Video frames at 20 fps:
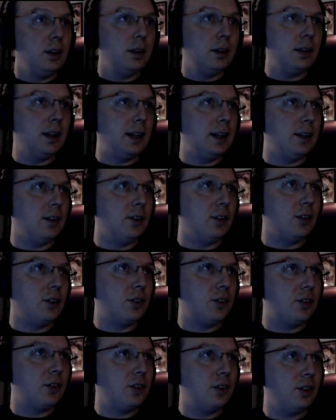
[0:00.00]
That
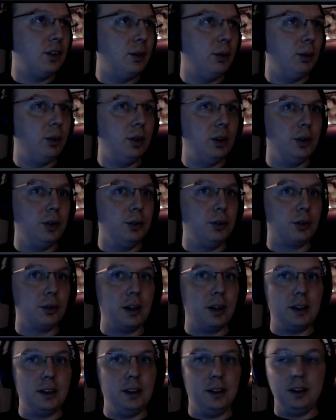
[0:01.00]
is, it will load
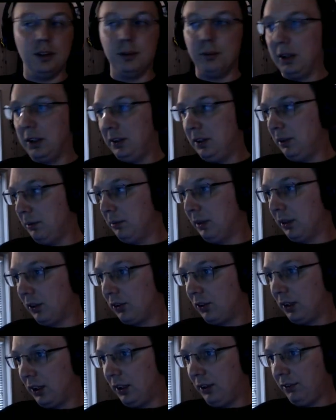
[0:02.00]
directly into my debug
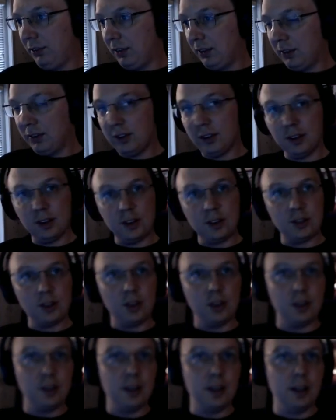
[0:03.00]
save, so that's a
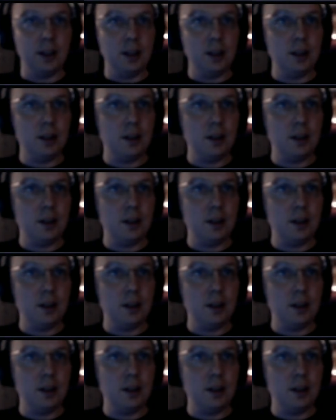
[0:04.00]
good thing.